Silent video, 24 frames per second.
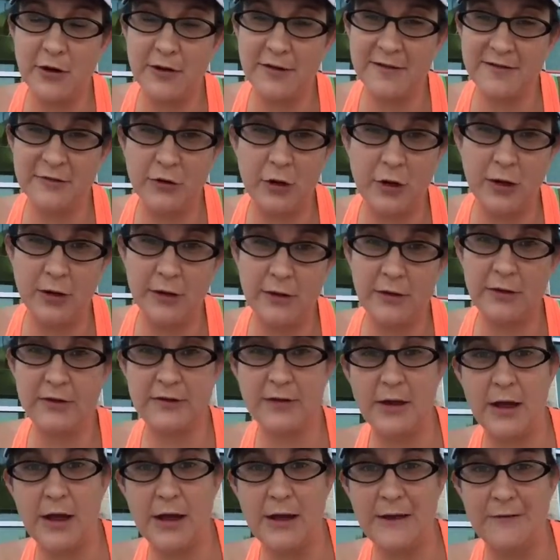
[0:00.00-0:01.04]
strong or
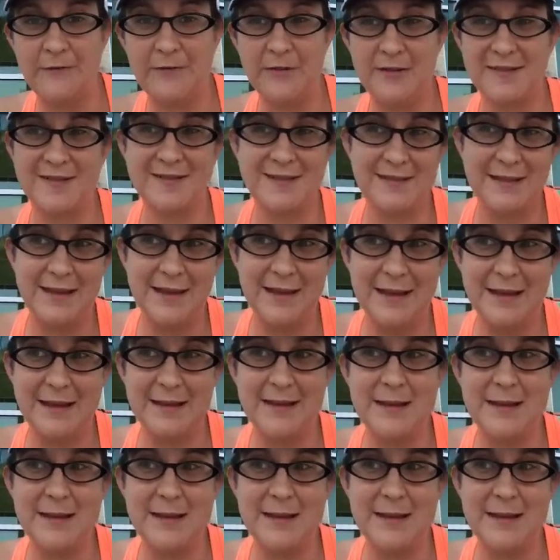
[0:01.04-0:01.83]
tough or sleek,